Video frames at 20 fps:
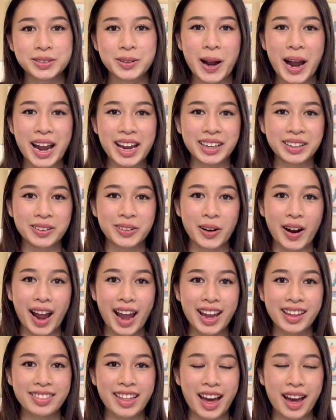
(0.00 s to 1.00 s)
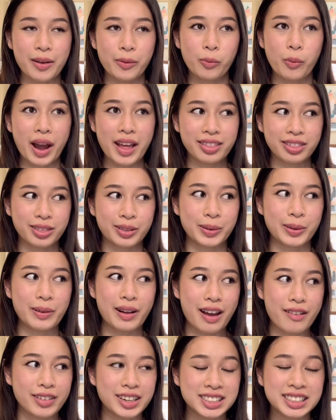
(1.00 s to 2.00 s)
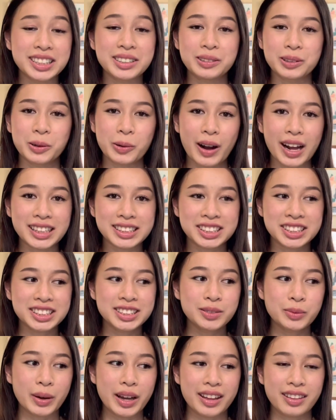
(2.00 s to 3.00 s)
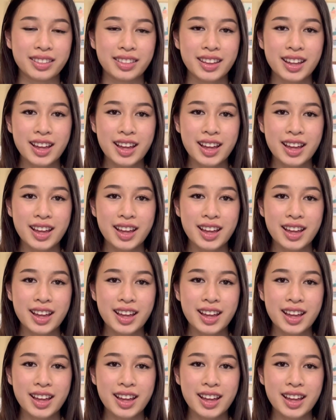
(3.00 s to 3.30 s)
Ryan Gray that went through every single question with